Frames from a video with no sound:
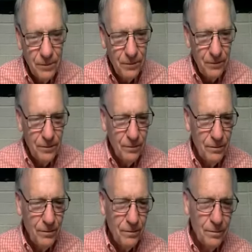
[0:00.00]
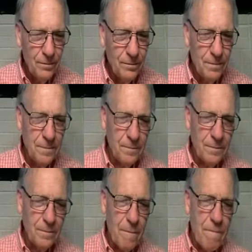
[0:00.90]

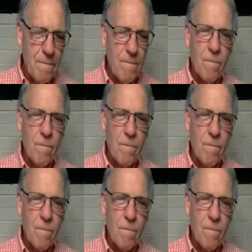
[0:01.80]
Nothing is said.